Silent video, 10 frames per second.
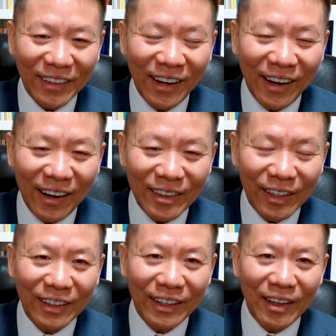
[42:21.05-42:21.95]
I
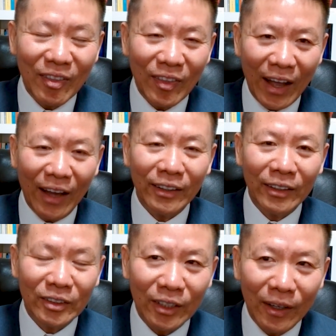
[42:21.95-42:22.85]
think that
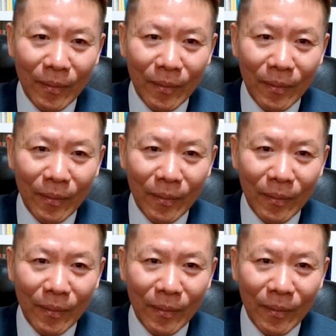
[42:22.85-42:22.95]
is